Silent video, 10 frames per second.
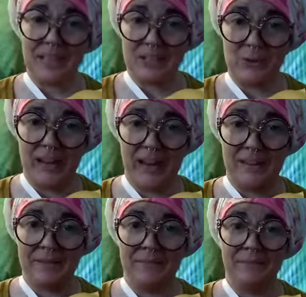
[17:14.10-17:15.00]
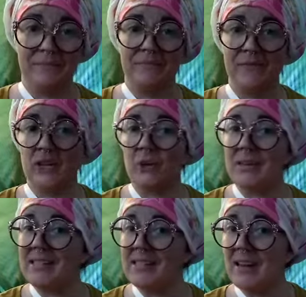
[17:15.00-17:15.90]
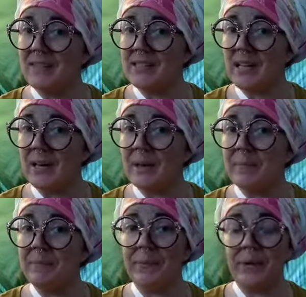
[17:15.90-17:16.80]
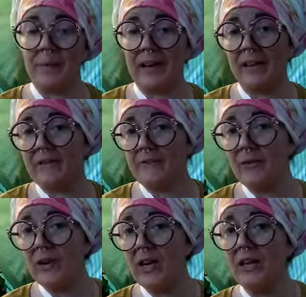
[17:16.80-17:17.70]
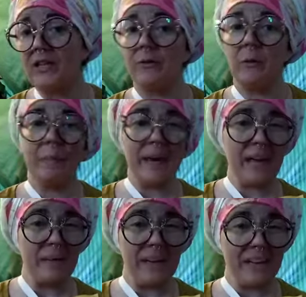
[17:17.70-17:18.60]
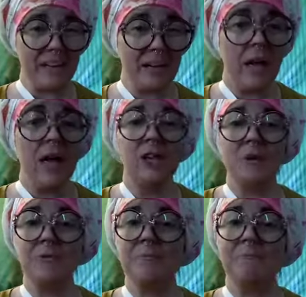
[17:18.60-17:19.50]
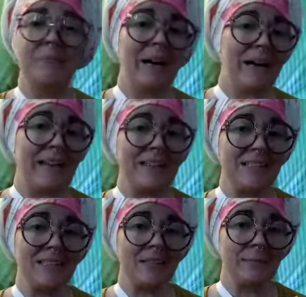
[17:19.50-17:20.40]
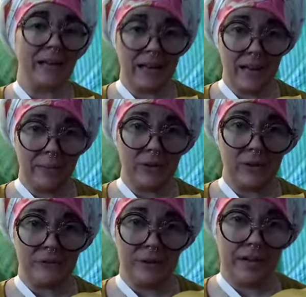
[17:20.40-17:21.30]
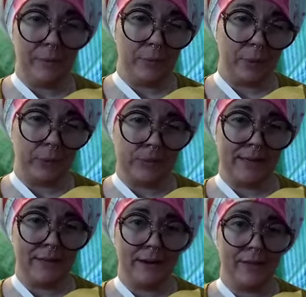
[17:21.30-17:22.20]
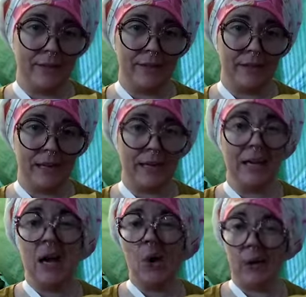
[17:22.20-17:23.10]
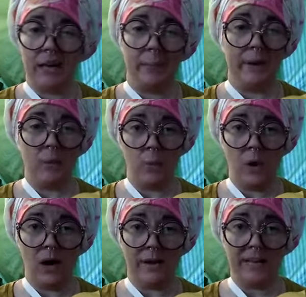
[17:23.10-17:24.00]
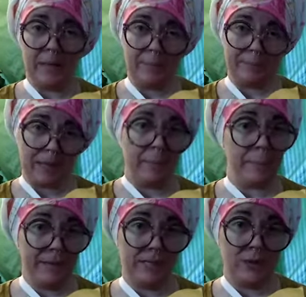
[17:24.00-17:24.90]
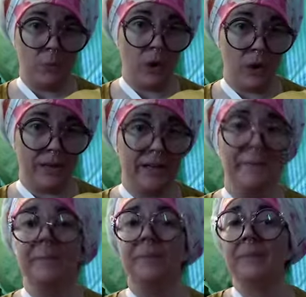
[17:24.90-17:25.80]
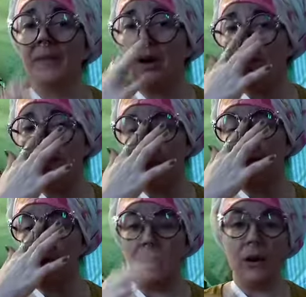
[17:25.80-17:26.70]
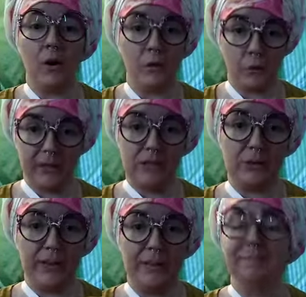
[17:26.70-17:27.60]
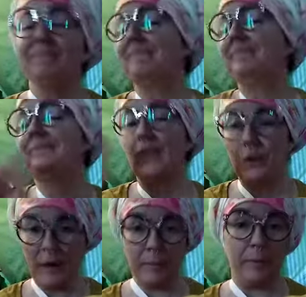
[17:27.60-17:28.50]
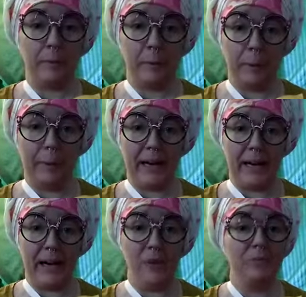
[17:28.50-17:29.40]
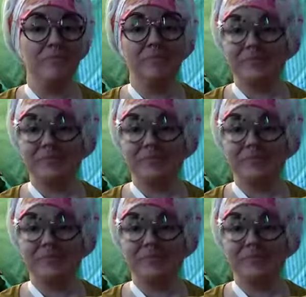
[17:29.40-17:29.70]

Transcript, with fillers: that's okay. You can always save some, put it back in the fridge. If you baby it, you might be able, if you keep the roots on and everything, or keep it in water, keep keep a piece in the water over the overwinter it. You might be able to put it back out,